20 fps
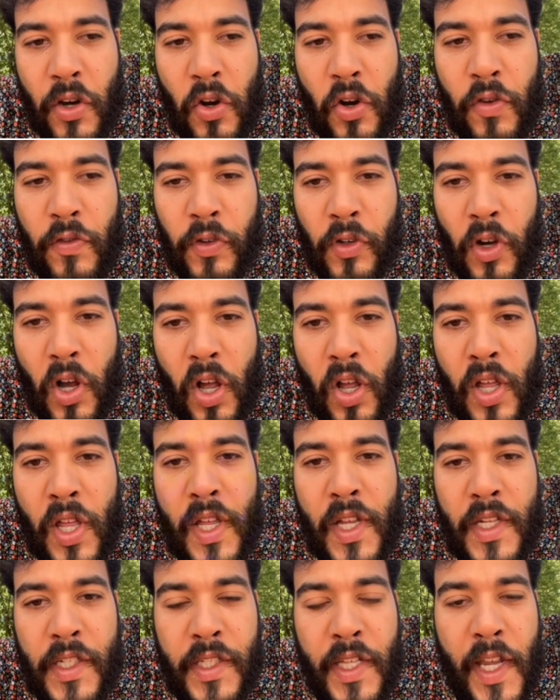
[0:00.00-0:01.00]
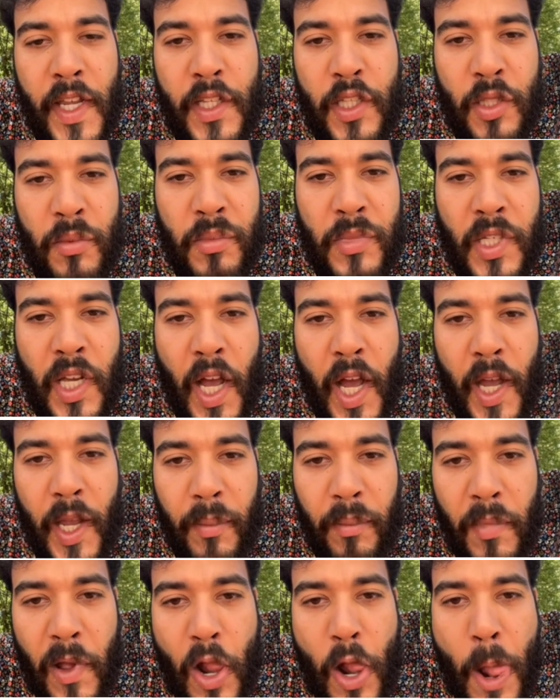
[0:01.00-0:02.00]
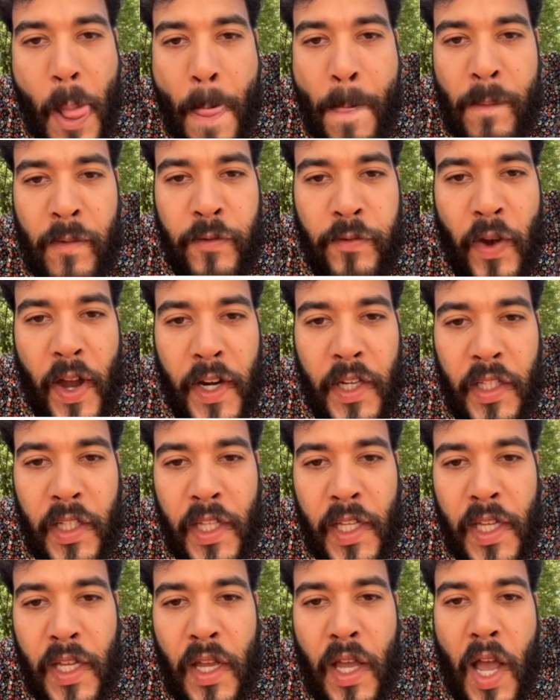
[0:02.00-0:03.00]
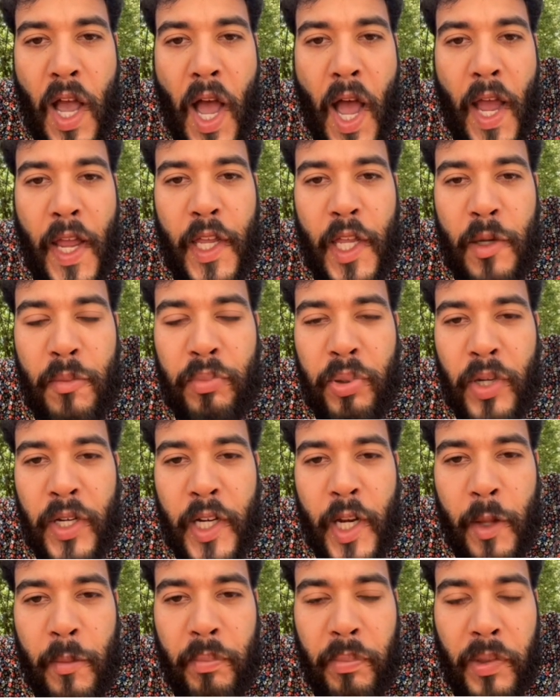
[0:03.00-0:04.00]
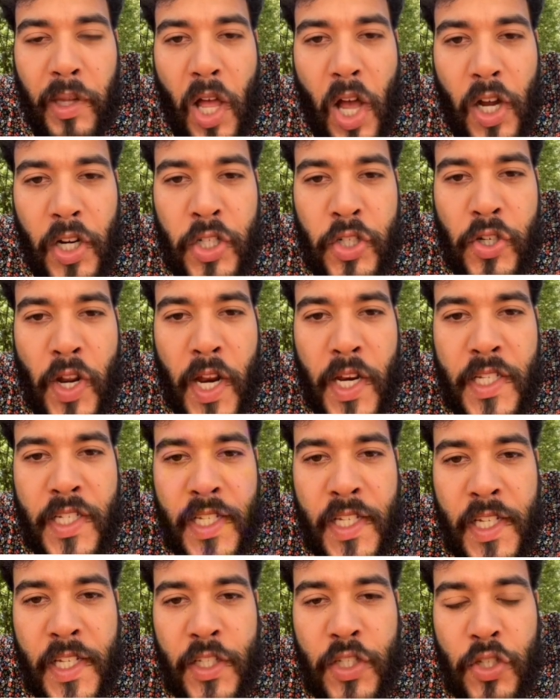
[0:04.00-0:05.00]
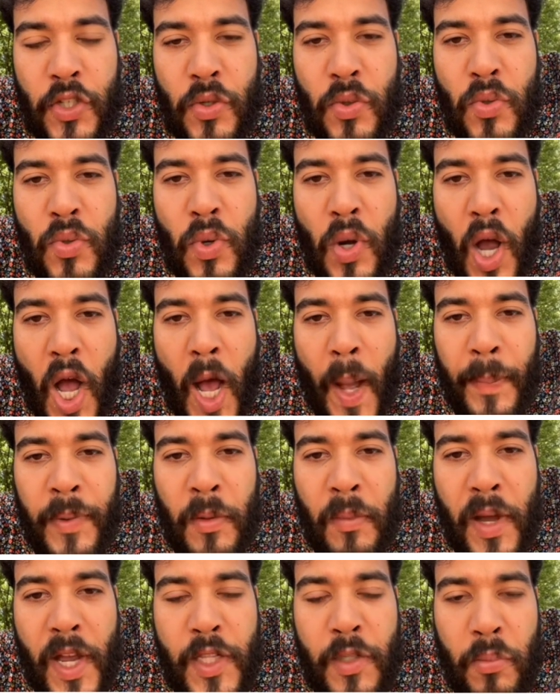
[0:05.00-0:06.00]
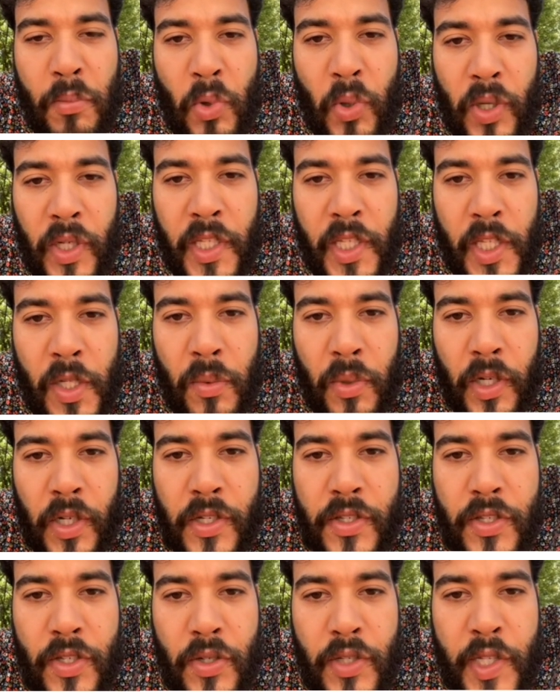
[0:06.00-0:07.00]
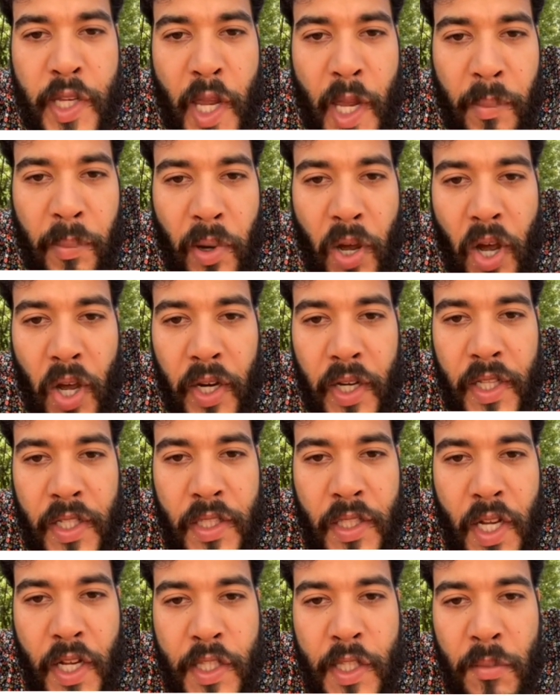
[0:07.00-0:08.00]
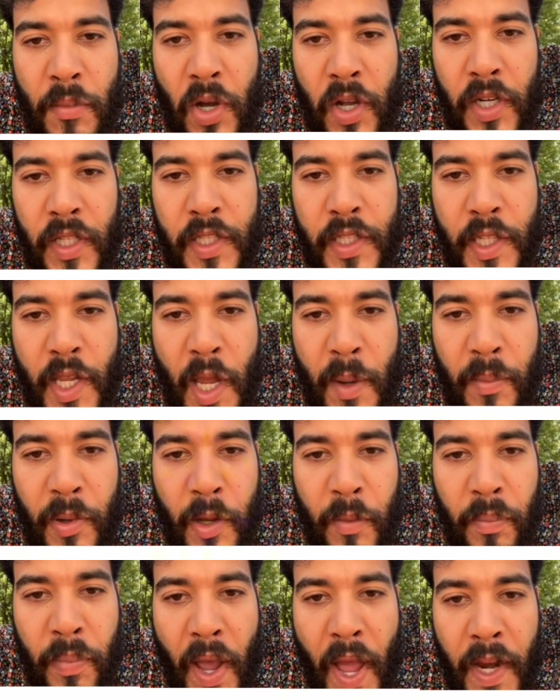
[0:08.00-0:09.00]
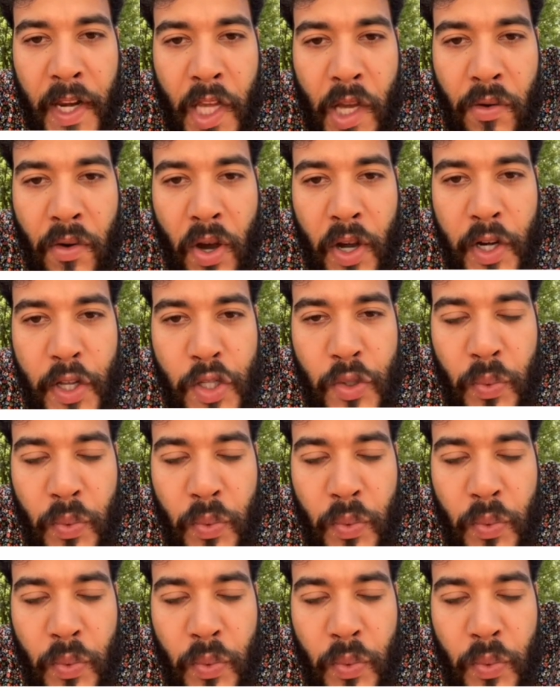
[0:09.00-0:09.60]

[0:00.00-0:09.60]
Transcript: overall takes some time. Finally, I inputted a blog strategy to optimize more keywords. So Tampa awnings, custom awnings Tampa, patio awnings,